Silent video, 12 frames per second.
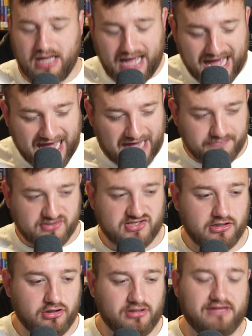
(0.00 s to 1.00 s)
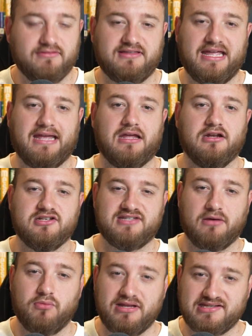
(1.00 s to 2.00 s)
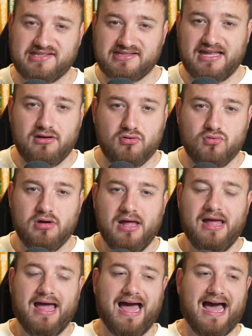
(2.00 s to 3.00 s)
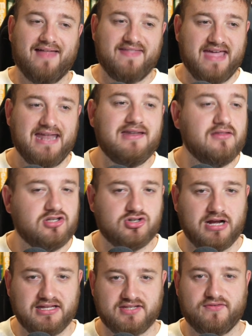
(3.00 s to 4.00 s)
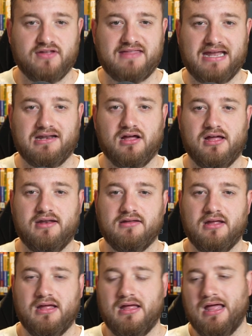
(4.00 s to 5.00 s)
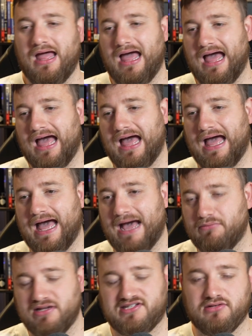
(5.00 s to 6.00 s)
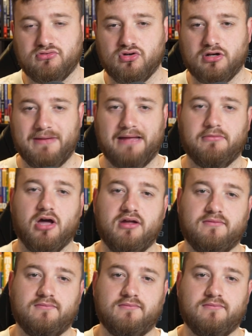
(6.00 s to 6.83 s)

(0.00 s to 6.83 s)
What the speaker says: Absolutely ridiculous that we're still at the end of the transfer deadline, and we're still talking about him going.